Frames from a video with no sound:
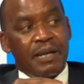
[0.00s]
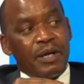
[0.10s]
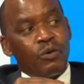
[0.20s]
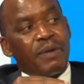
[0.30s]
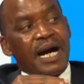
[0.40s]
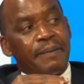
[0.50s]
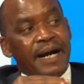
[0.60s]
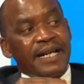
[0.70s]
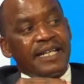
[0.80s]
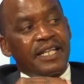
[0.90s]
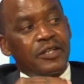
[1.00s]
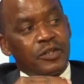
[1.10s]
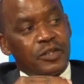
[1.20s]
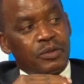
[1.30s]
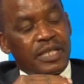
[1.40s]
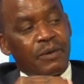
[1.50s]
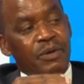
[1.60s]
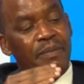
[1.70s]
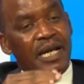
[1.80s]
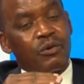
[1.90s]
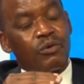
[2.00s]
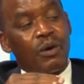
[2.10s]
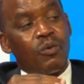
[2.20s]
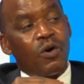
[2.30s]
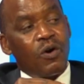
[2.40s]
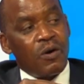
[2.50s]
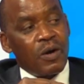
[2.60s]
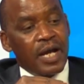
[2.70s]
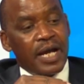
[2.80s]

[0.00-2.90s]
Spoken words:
lumaba in the tonsils that we may learn war